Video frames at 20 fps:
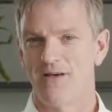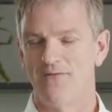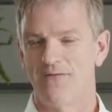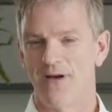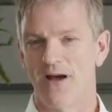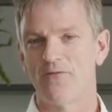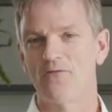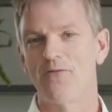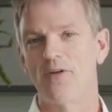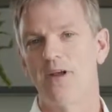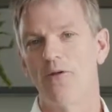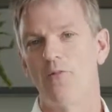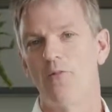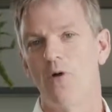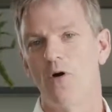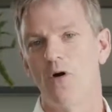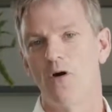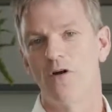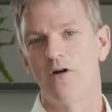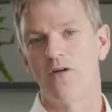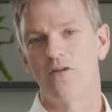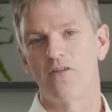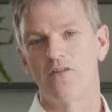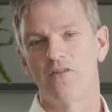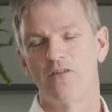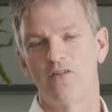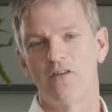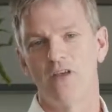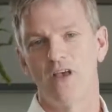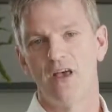Valtteri
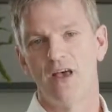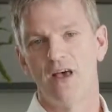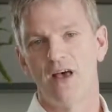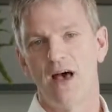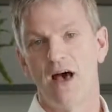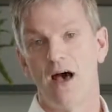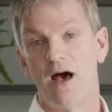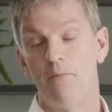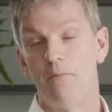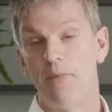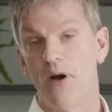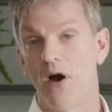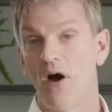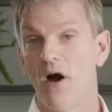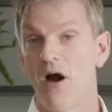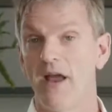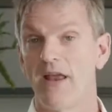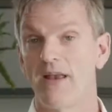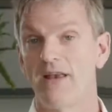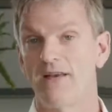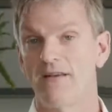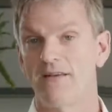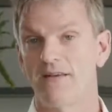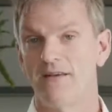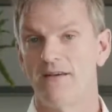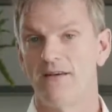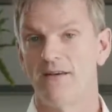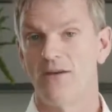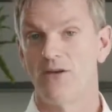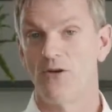was behind
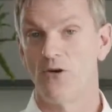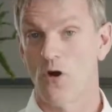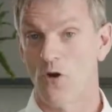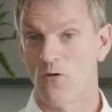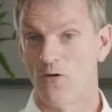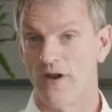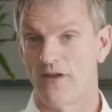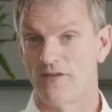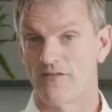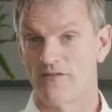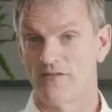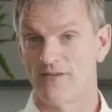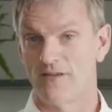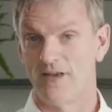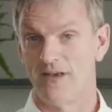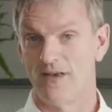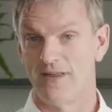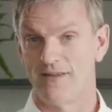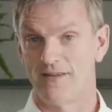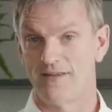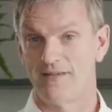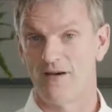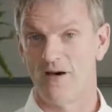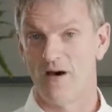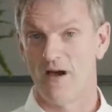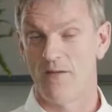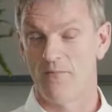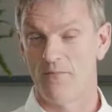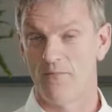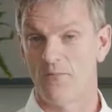Norris at the
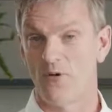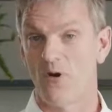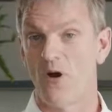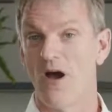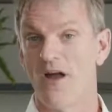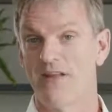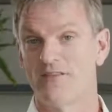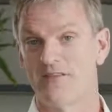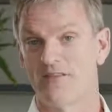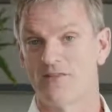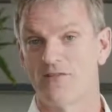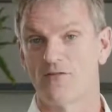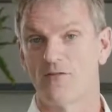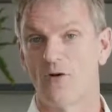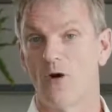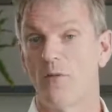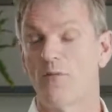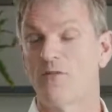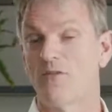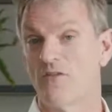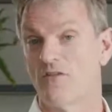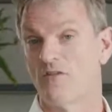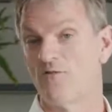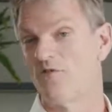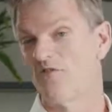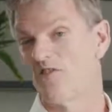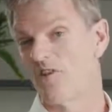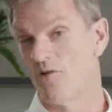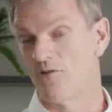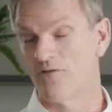time prior to the stops as a
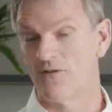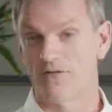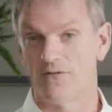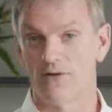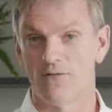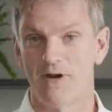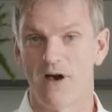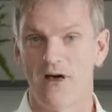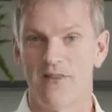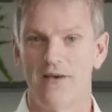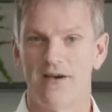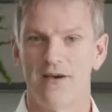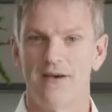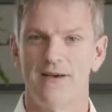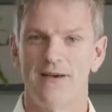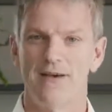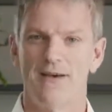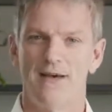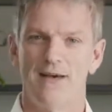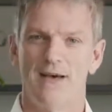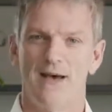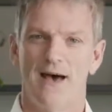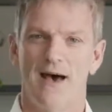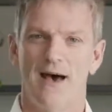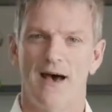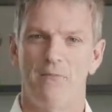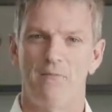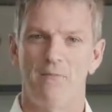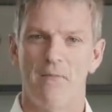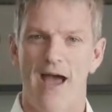result of a rather
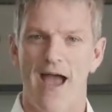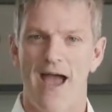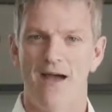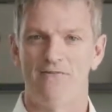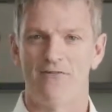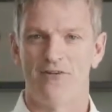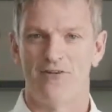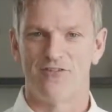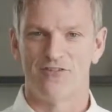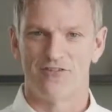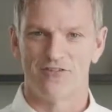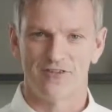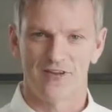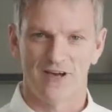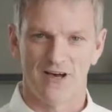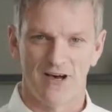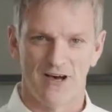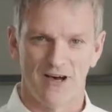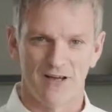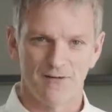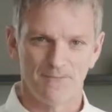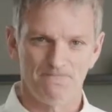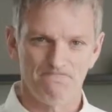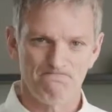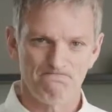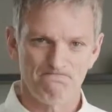average start.